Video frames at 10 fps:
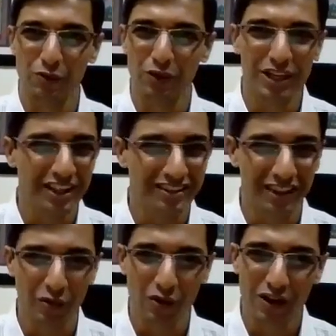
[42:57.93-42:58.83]
Weekdays
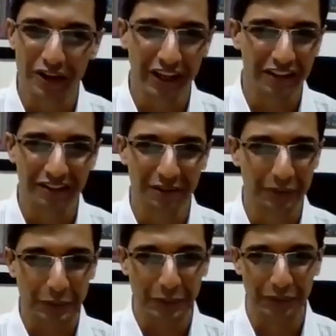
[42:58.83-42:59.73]
are work days,
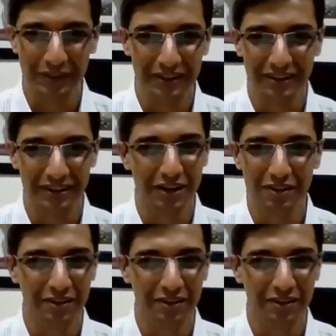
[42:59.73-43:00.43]
so there is,